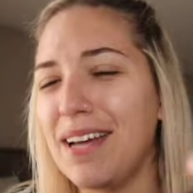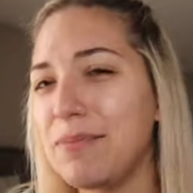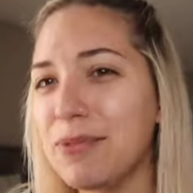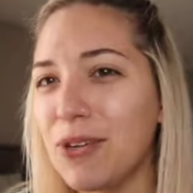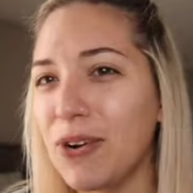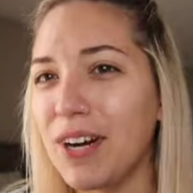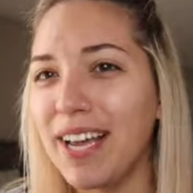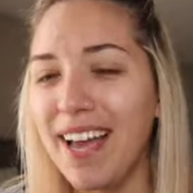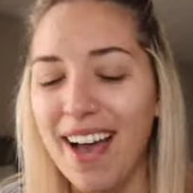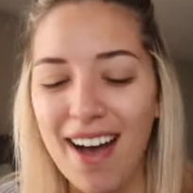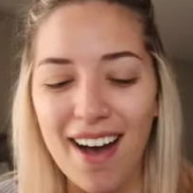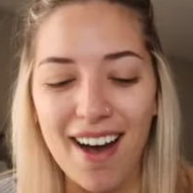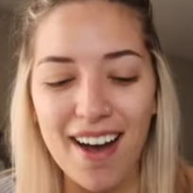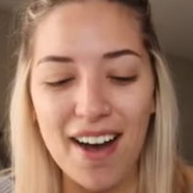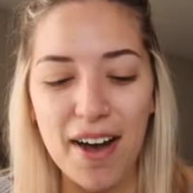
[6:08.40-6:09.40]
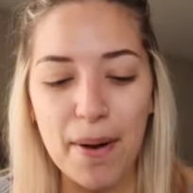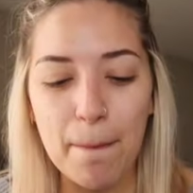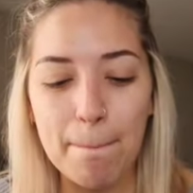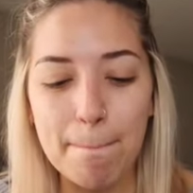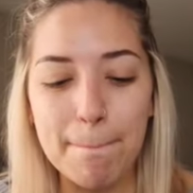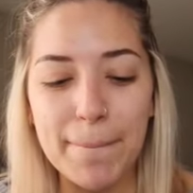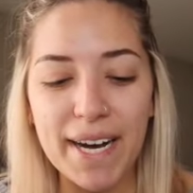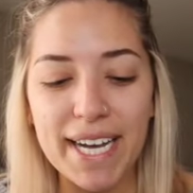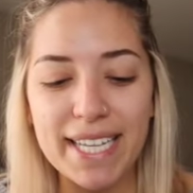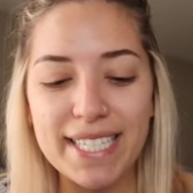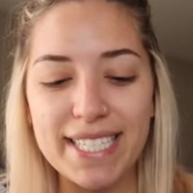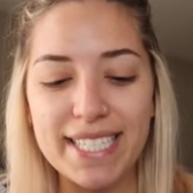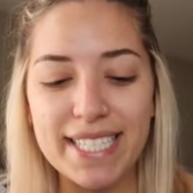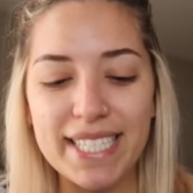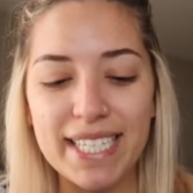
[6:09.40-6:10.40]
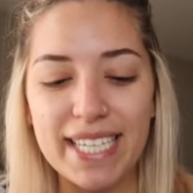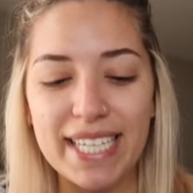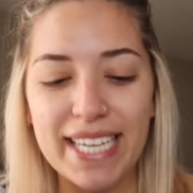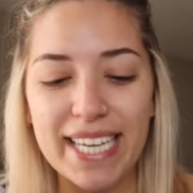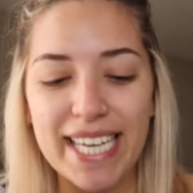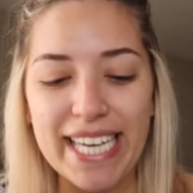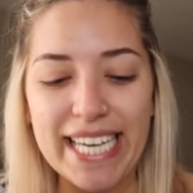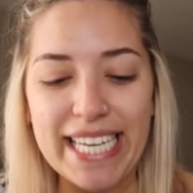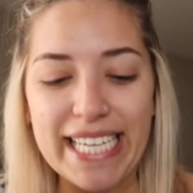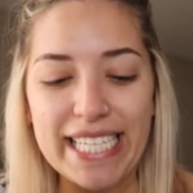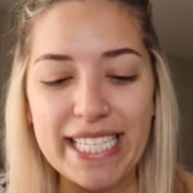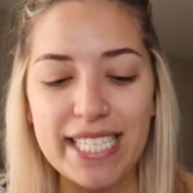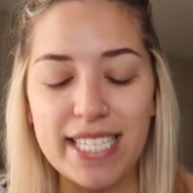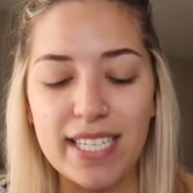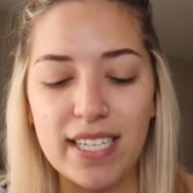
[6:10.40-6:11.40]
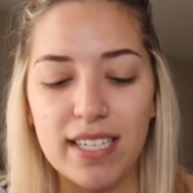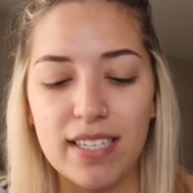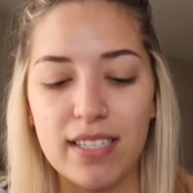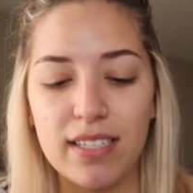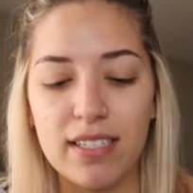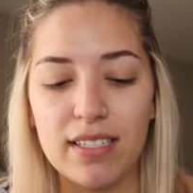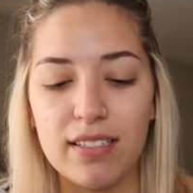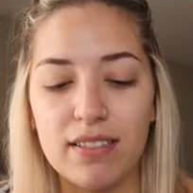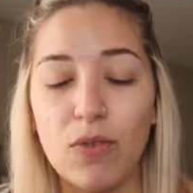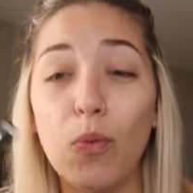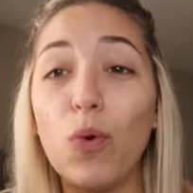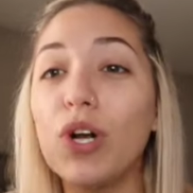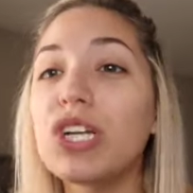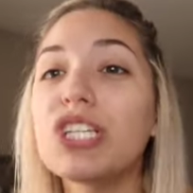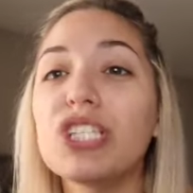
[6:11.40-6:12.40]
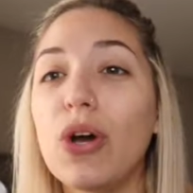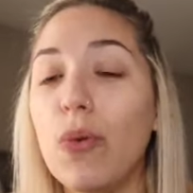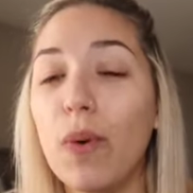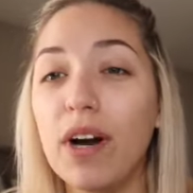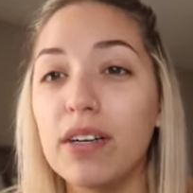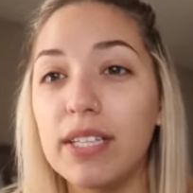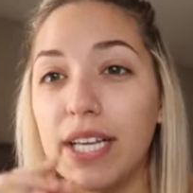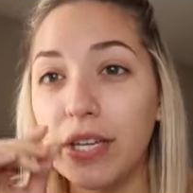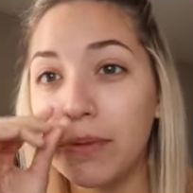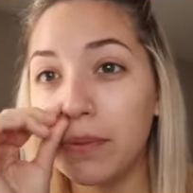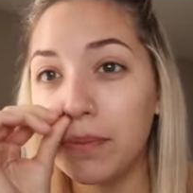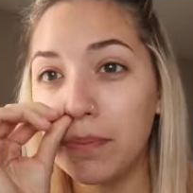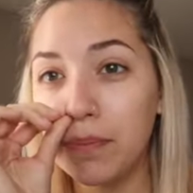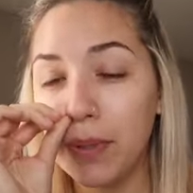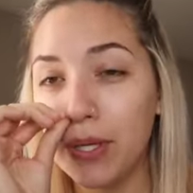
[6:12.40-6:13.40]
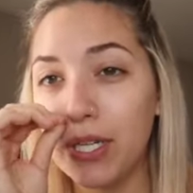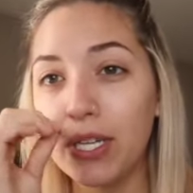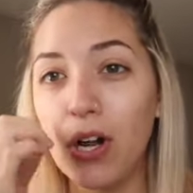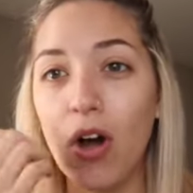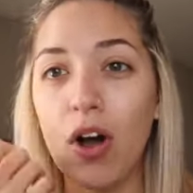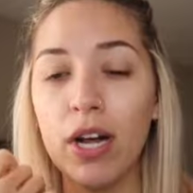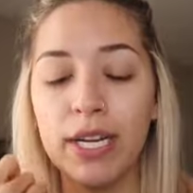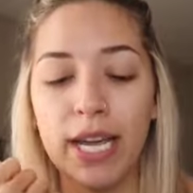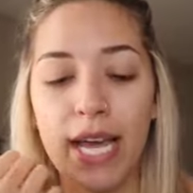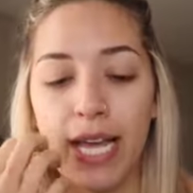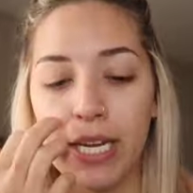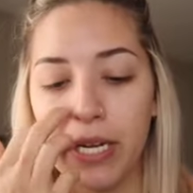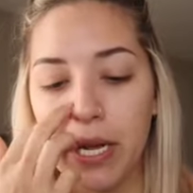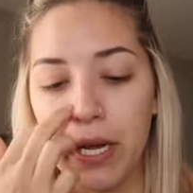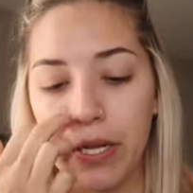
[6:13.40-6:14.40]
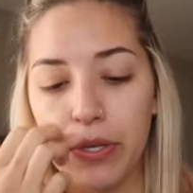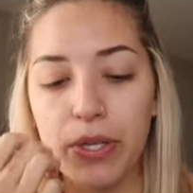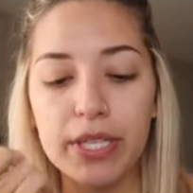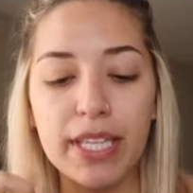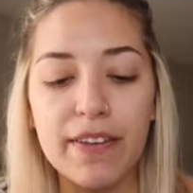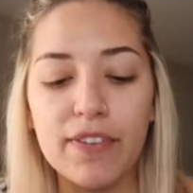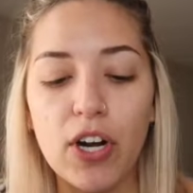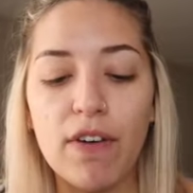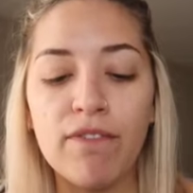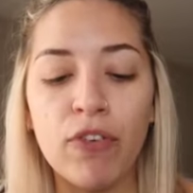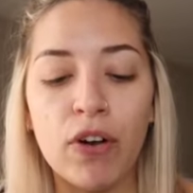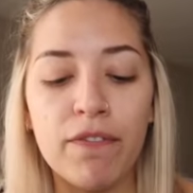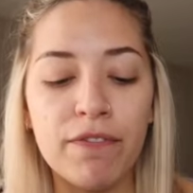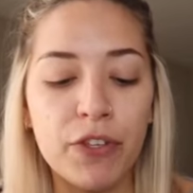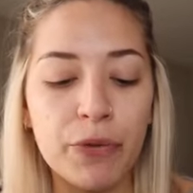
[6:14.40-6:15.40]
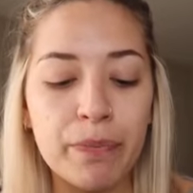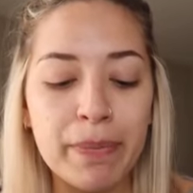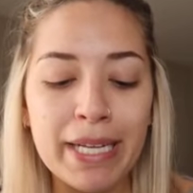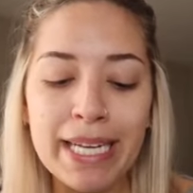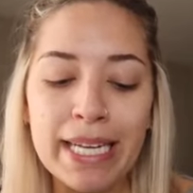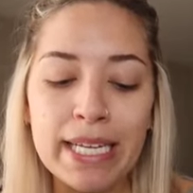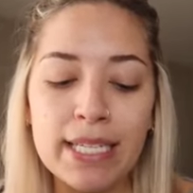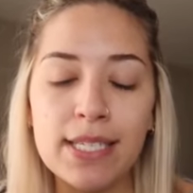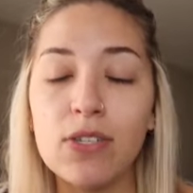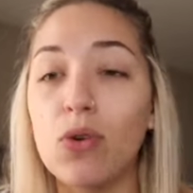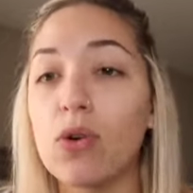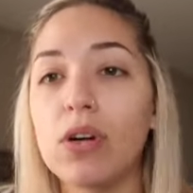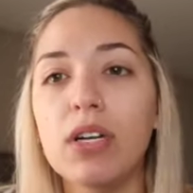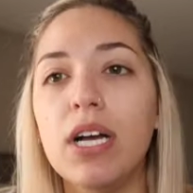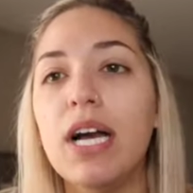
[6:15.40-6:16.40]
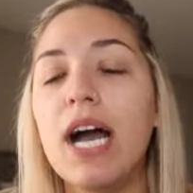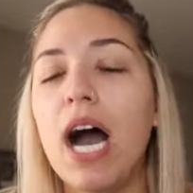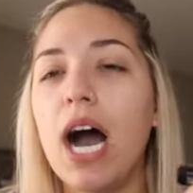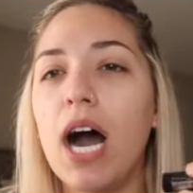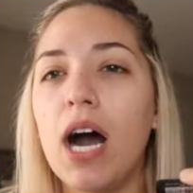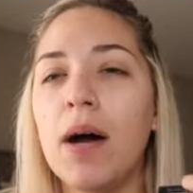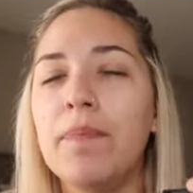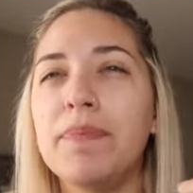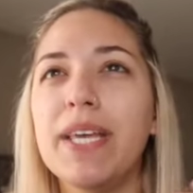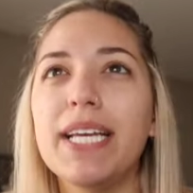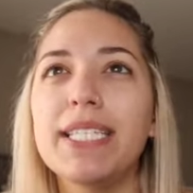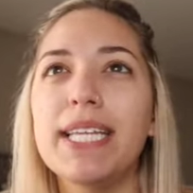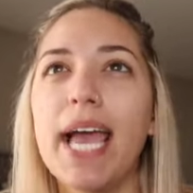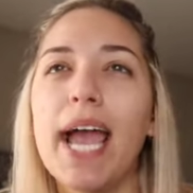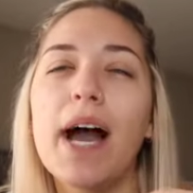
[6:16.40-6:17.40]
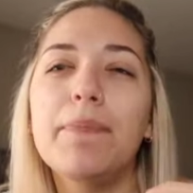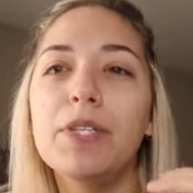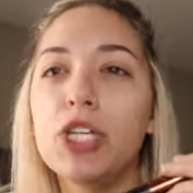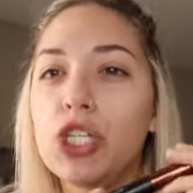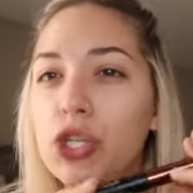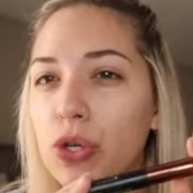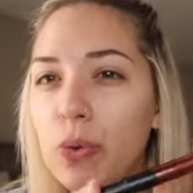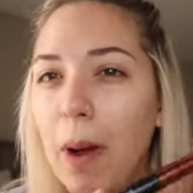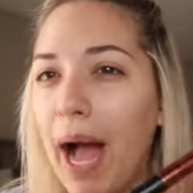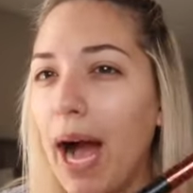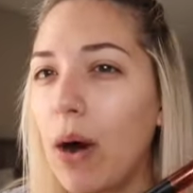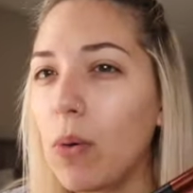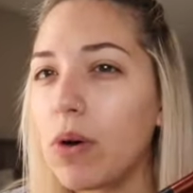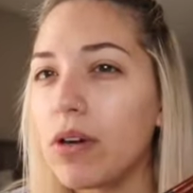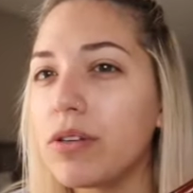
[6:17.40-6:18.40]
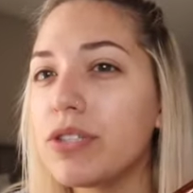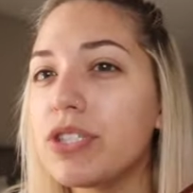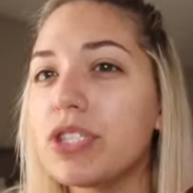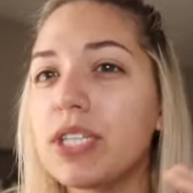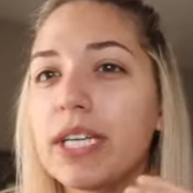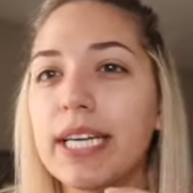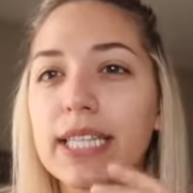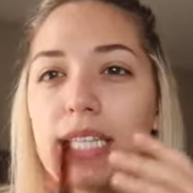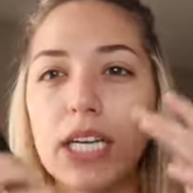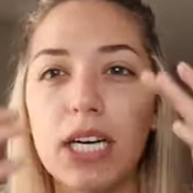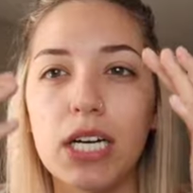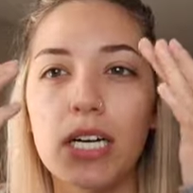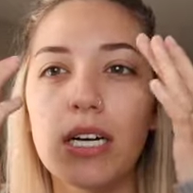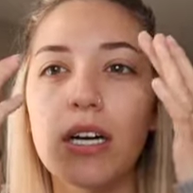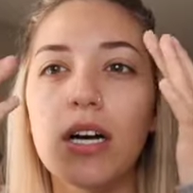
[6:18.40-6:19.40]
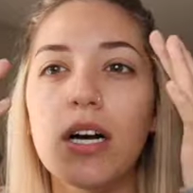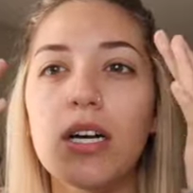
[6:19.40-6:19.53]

I'm sorry. But it works so well. Like, you put it on and you could leave it on for a few minutes, or they say up to 2 hours to get the